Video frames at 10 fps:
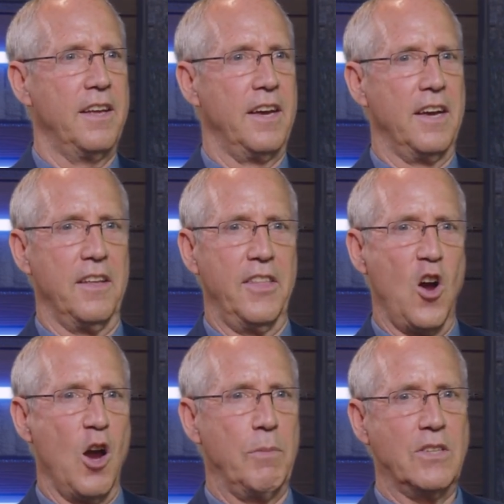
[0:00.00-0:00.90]
uh, the
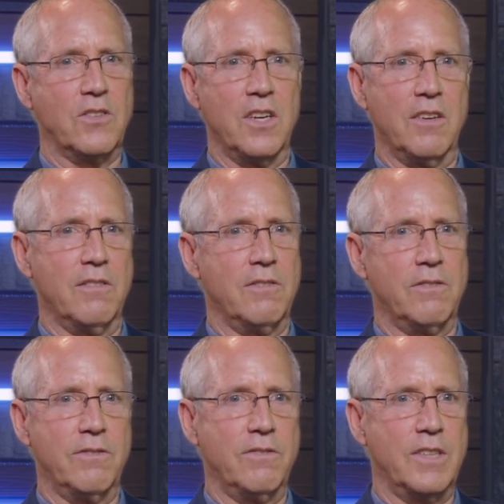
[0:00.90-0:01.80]
armies
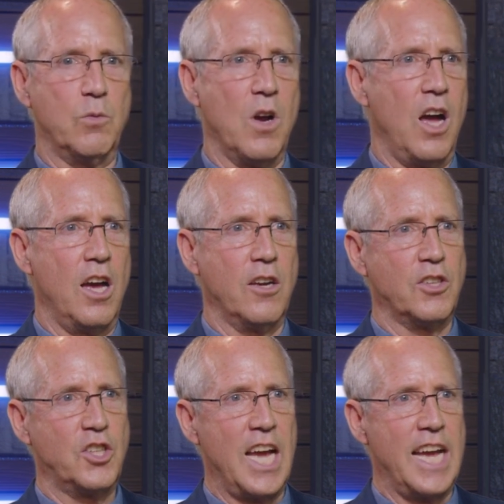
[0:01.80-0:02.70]
of Iran
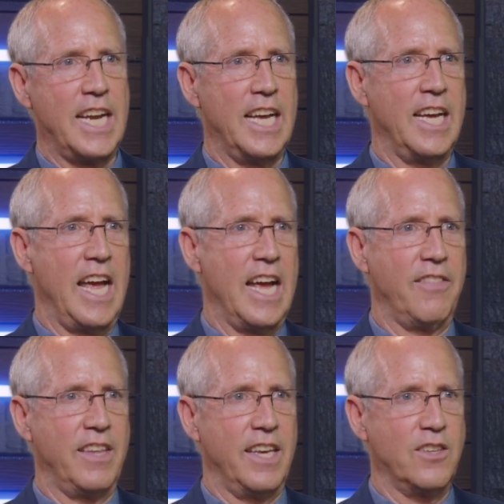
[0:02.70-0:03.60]
or China
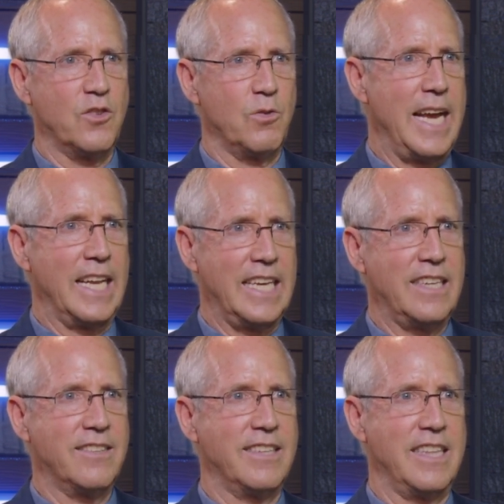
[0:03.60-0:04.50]
and the
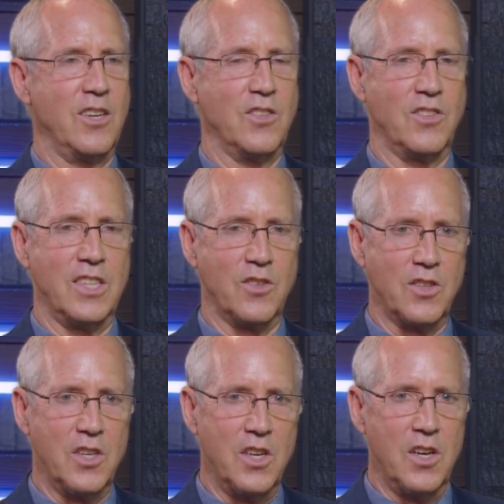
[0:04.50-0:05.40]
Israelis, and there's
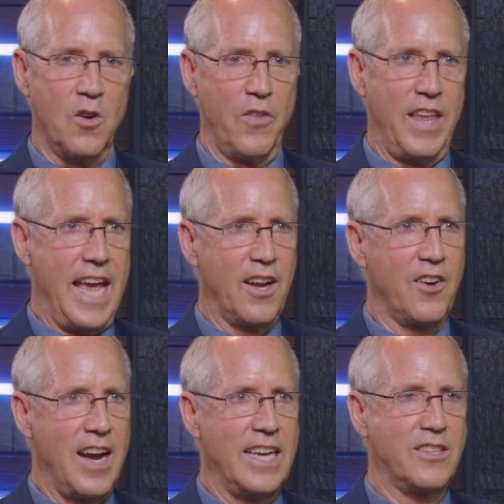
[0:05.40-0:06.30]
this, or the
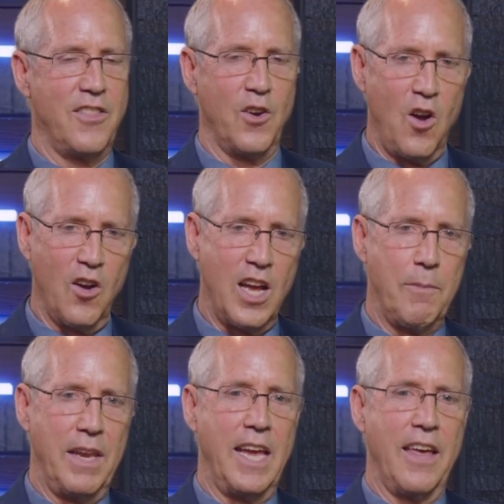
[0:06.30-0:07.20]
Antichrist, and they're all
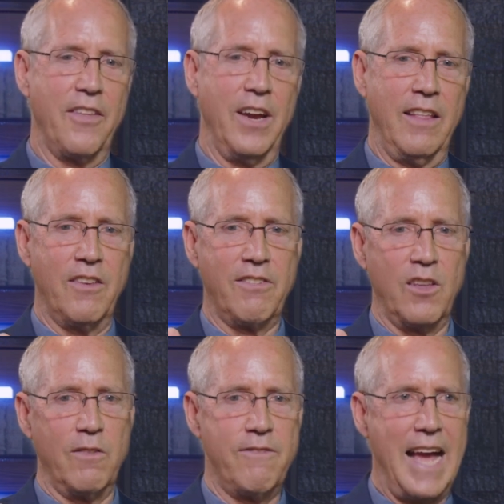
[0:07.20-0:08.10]
coming together in this
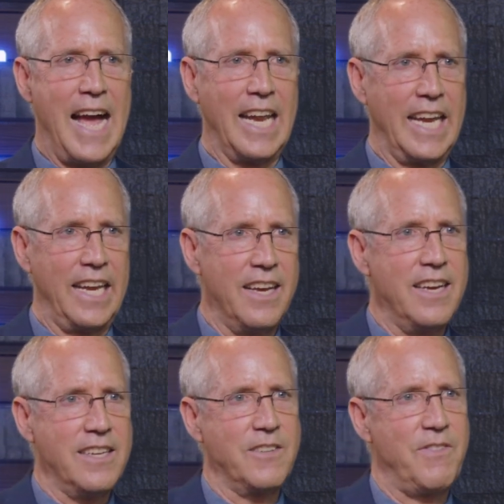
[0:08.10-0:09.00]
little valley
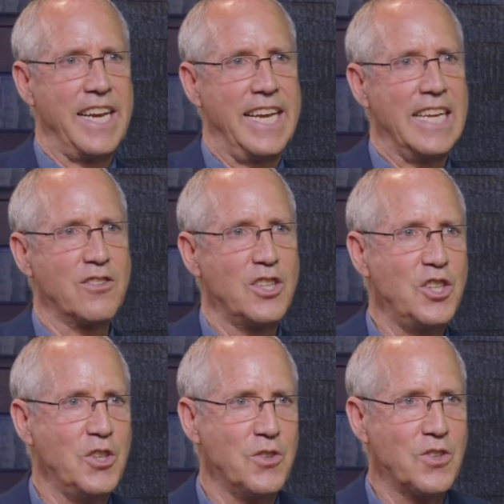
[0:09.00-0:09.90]
to fight against the
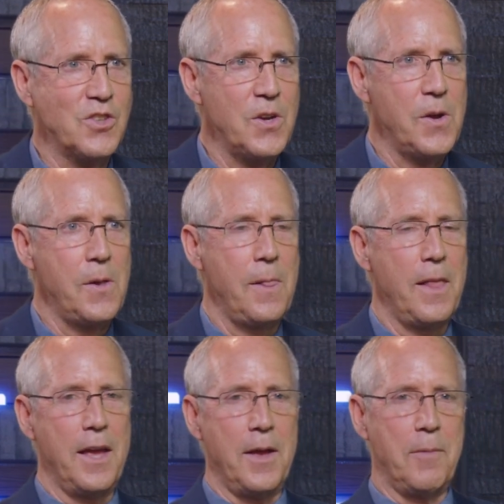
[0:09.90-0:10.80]
Jews.
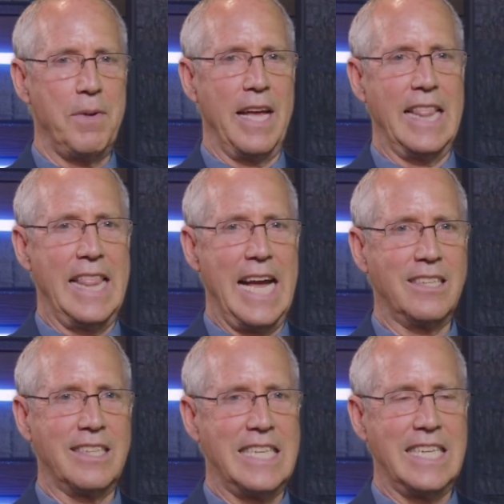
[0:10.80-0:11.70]
Mm-hmm. But
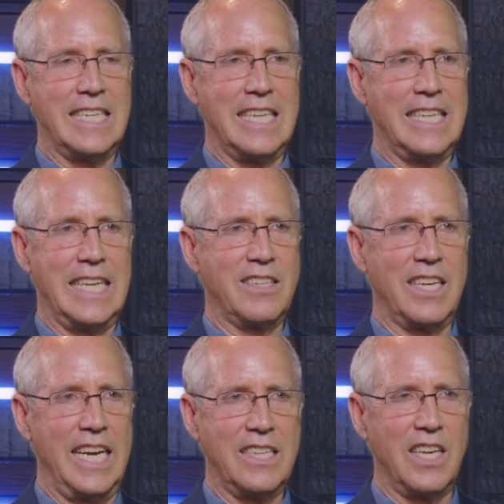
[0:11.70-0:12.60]
that's,
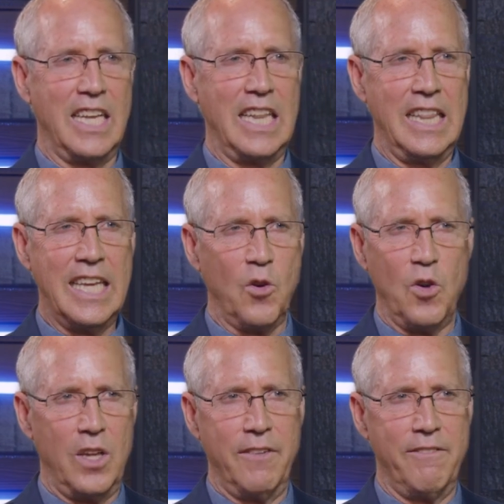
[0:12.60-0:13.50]
it's a, it's a literal